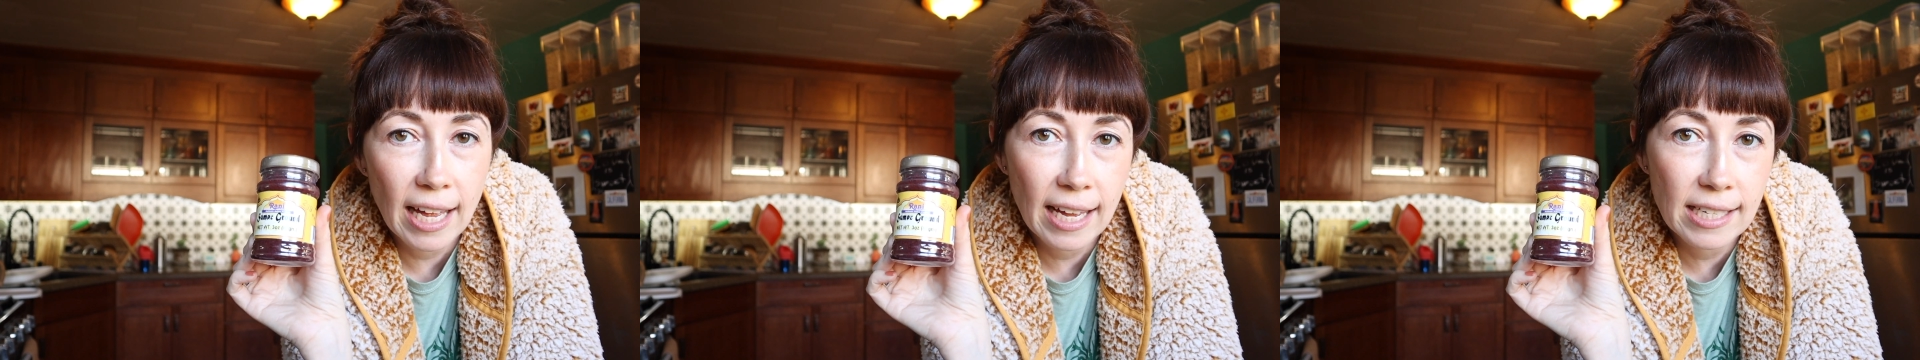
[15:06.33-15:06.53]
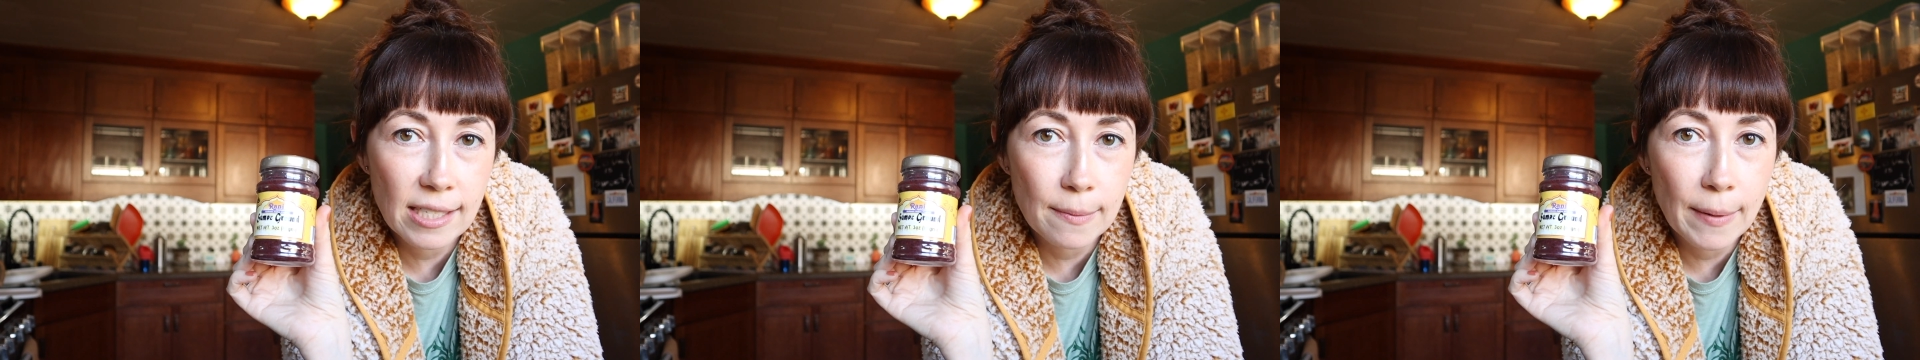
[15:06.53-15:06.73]

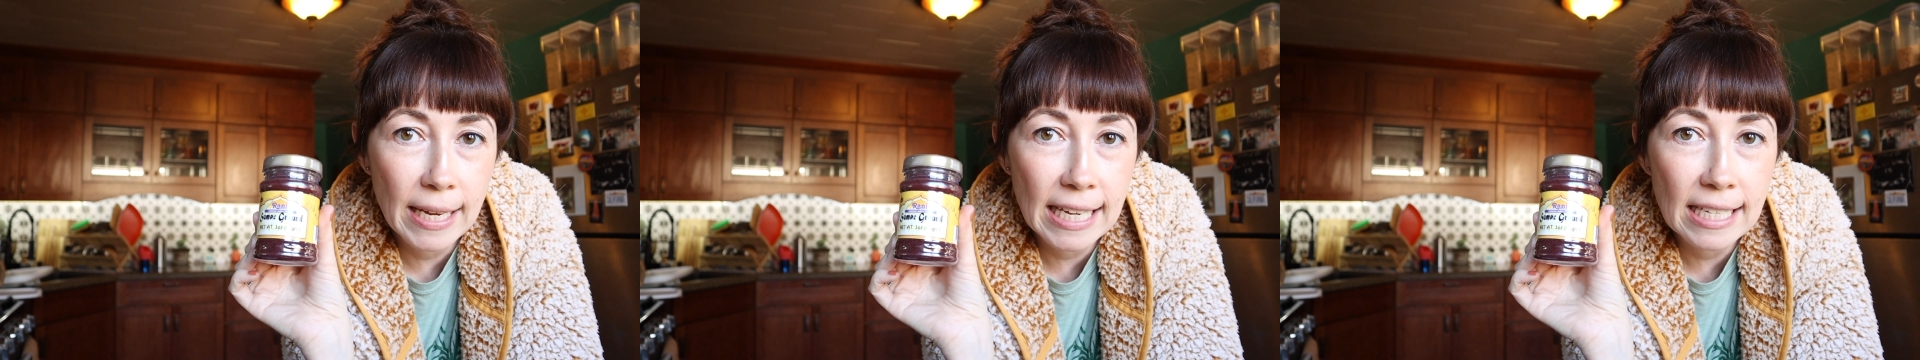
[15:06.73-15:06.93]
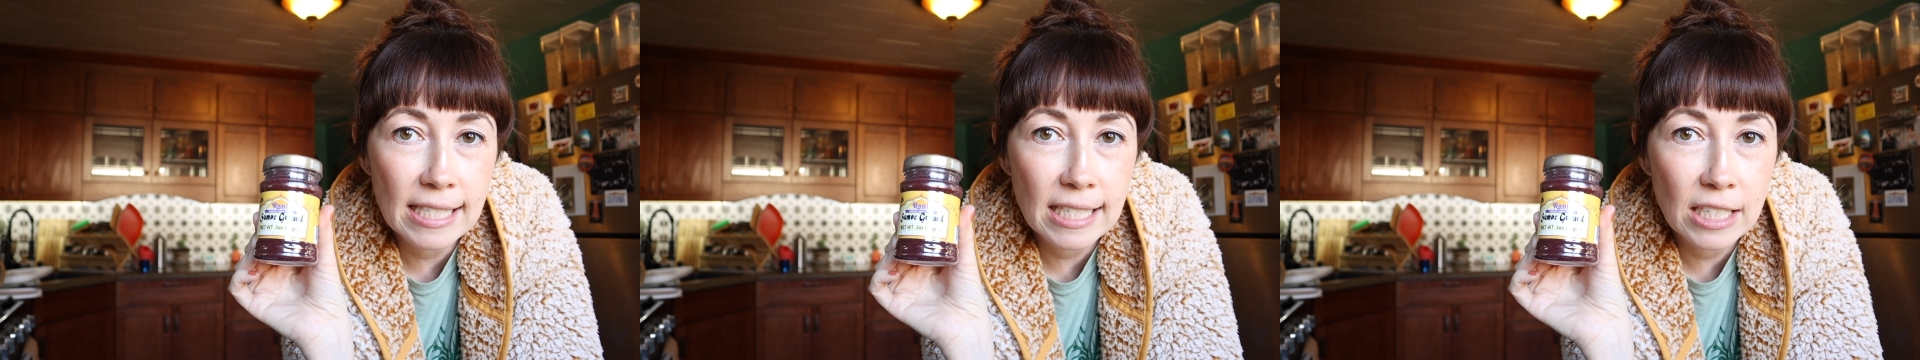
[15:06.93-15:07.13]
add to my
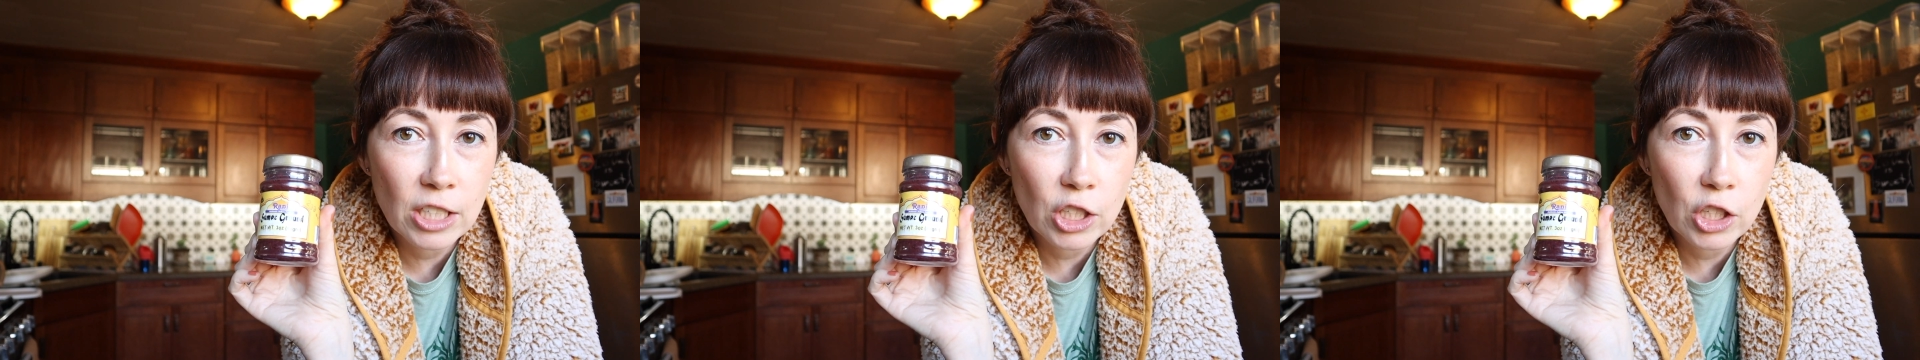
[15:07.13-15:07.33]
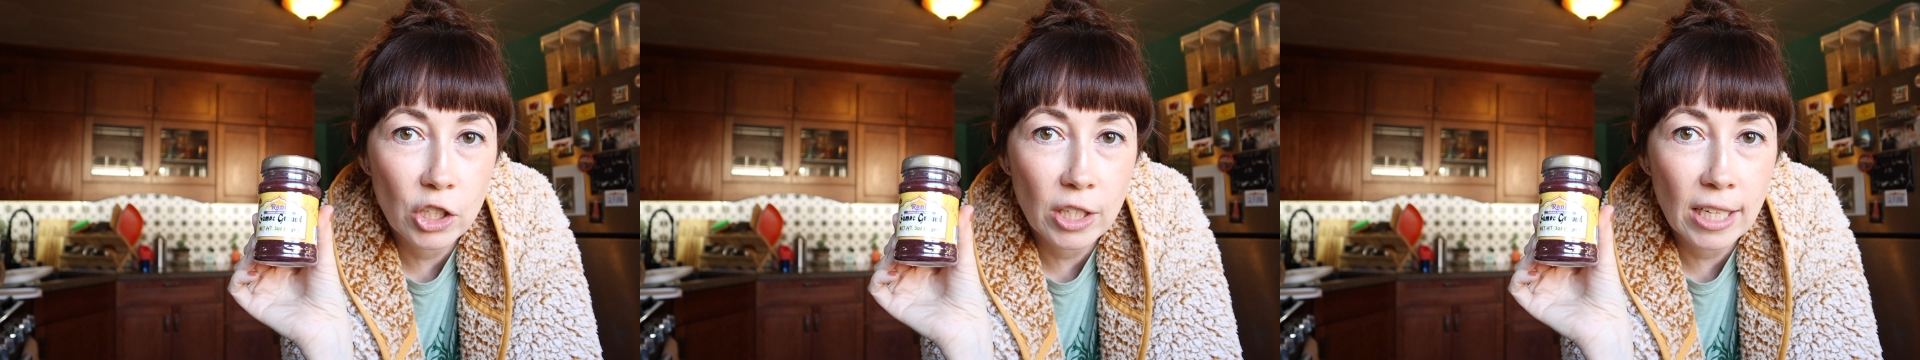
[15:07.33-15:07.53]

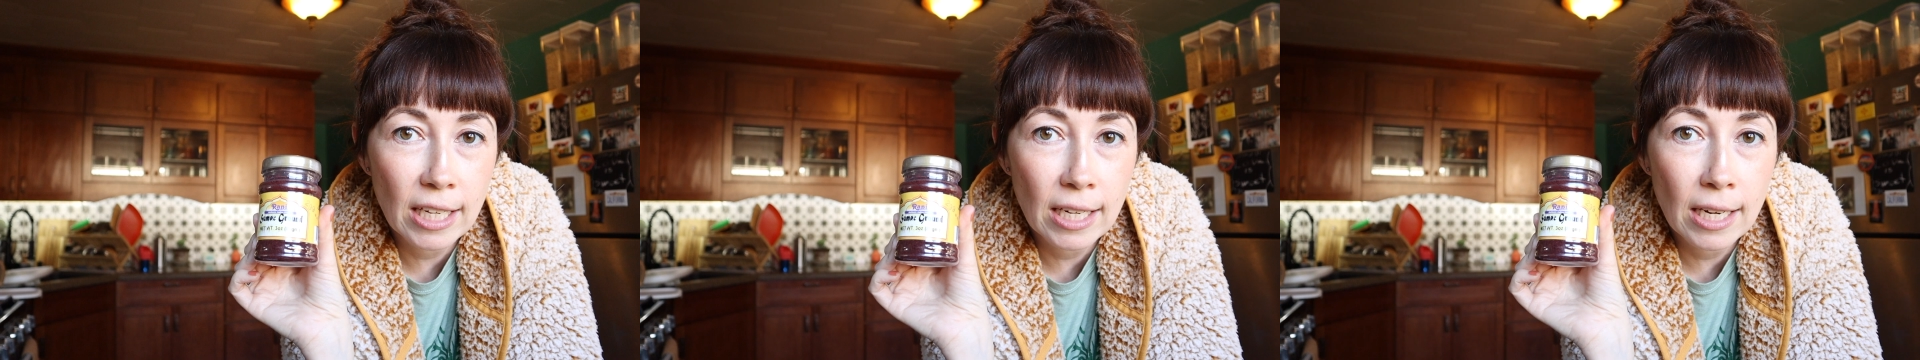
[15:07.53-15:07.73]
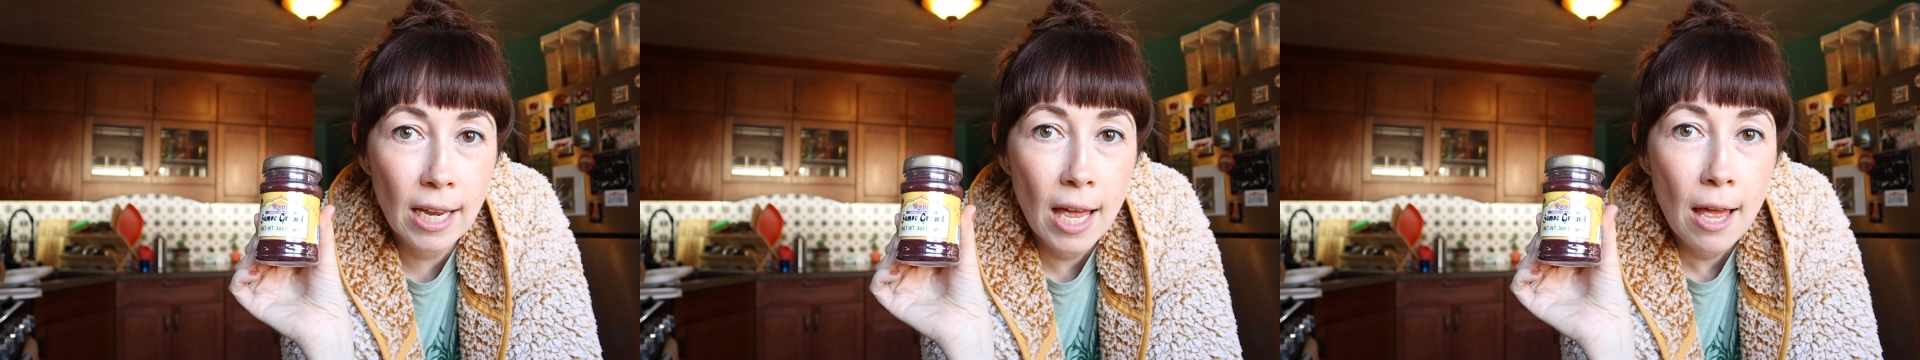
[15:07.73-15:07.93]
Indian
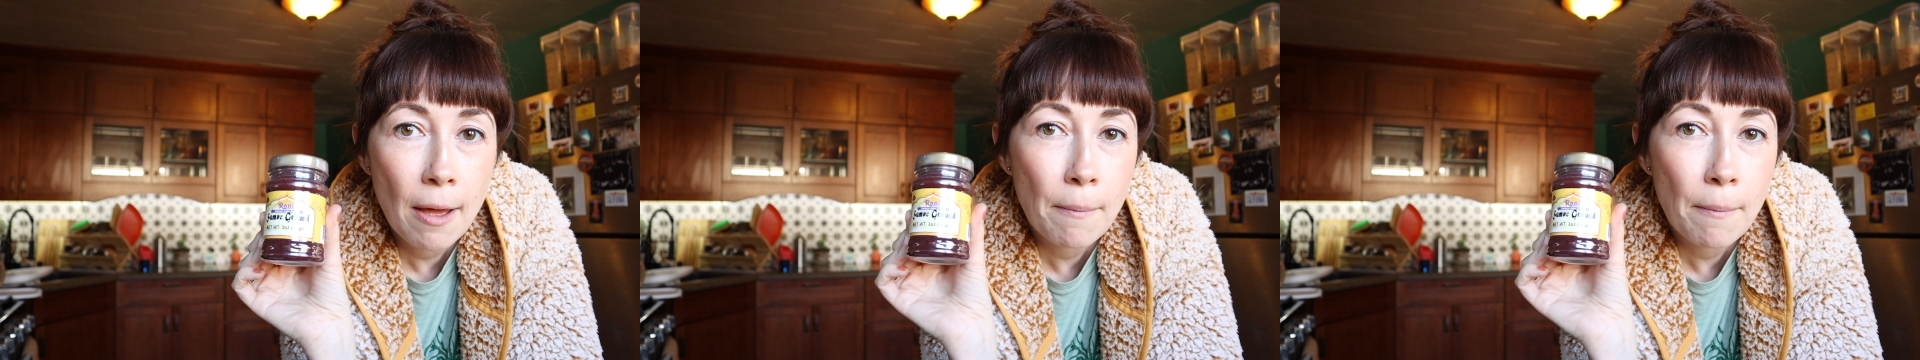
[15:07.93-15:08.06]
cooking,